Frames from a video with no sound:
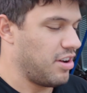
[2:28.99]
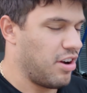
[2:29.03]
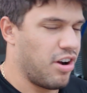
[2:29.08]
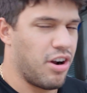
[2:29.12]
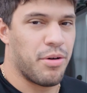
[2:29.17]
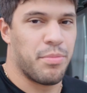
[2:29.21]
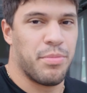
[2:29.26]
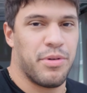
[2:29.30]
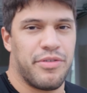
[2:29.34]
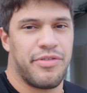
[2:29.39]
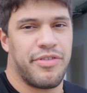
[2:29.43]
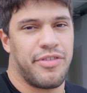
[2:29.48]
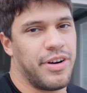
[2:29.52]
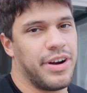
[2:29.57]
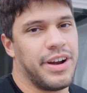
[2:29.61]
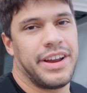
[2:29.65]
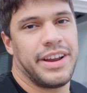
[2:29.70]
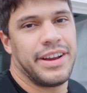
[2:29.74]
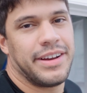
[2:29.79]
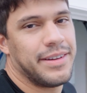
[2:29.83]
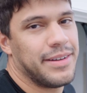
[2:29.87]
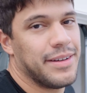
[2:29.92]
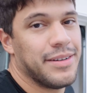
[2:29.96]
Harbor
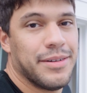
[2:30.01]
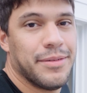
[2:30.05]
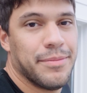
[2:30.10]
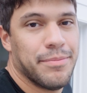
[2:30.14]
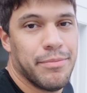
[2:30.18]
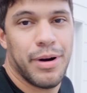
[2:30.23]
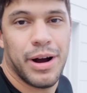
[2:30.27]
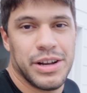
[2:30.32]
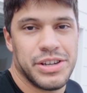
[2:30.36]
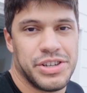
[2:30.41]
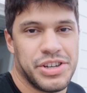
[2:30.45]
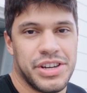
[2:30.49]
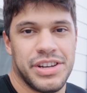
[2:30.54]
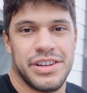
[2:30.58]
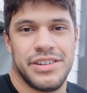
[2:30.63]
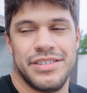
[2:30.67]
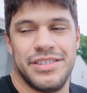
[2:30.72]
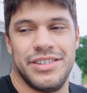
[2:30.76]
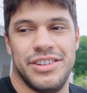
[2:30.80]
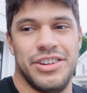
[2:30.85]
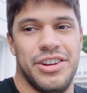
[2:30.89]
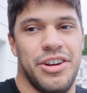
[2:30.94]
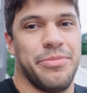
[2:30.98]
Freight, budget,
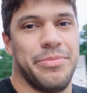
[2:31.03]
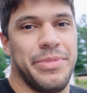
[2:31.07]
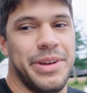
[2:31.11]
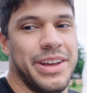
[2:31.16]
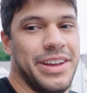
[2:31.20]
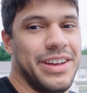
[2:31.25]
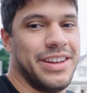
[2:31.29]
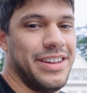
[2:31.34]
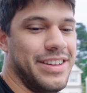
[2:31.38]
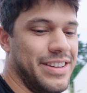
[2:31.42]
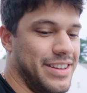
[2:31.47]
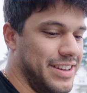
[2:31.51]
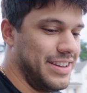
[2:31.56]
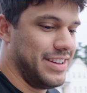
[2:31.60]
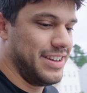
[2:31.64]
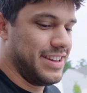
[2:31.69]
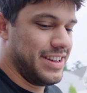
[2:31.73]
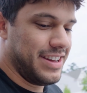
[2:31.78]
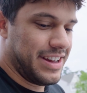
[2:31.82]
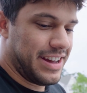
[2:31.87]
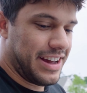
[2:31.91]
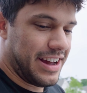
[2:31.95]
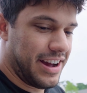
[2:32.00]
you know me.
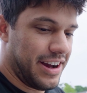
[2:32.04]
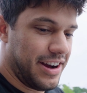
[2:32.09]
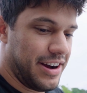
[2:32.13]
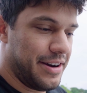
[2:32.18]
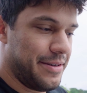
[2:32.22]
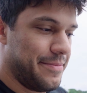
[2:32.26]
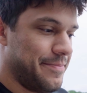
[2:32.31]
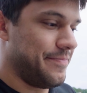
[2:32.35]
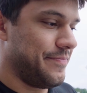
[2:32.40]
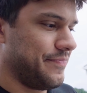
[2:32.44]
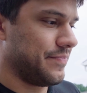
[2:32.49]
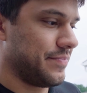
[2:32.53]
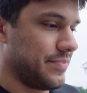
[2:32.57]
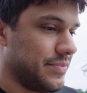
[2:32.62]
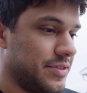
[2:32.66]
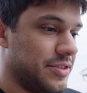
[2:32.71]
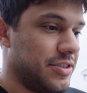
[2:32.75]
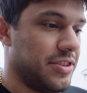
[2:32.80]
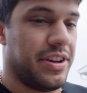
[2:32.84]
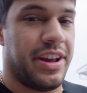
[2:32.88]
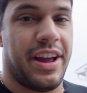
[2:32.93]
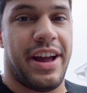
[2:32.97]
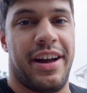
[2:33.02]
So
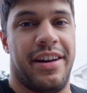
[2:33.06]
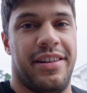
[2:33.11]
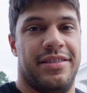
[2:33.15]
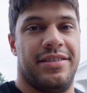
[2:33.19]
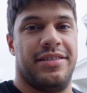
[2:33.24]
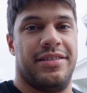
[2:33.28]
yeah.